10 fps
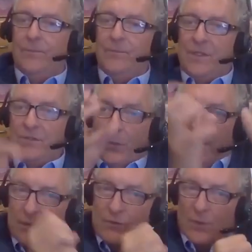So
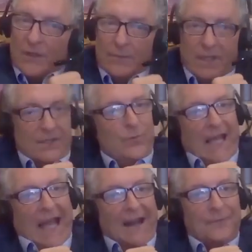here's what it means. We
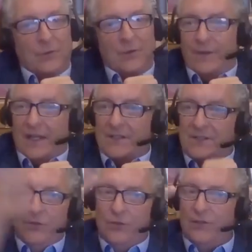have to invest
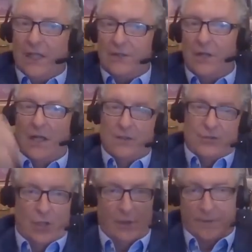in new
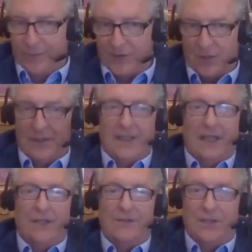technology, artificial
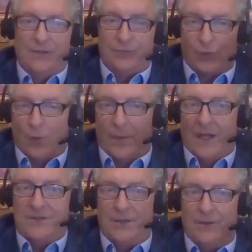intelligence,
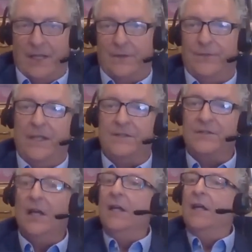robots, Internet of Things,
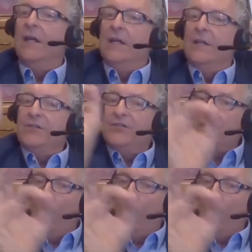so